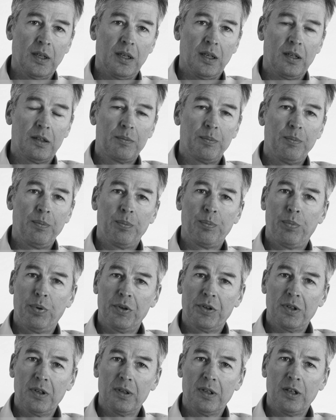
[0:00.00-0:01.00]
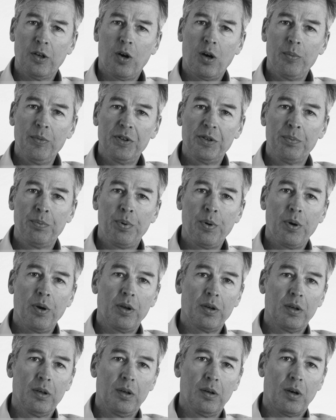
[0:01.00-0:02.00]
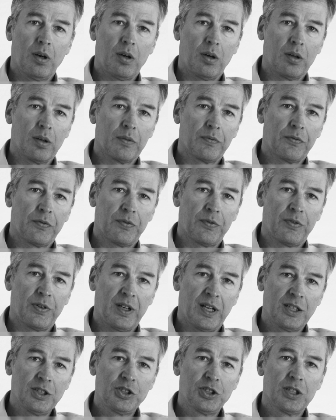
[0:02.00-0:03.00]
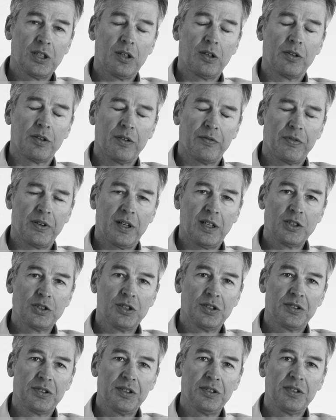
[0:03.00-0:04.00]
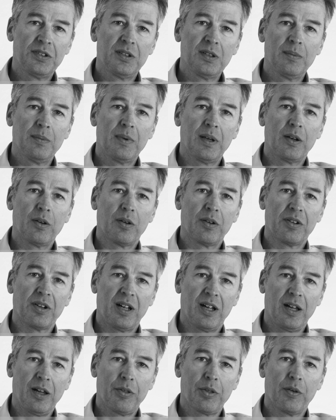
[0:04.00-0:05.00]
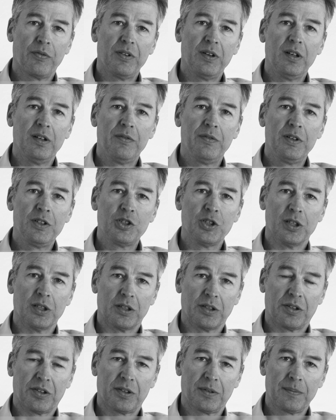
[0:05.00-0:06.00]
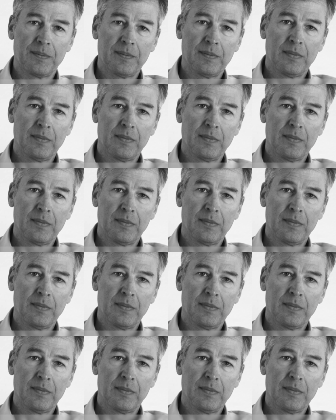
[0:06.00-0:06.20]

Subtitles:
It puts an enormous burden on the financial system and on the health of individuals.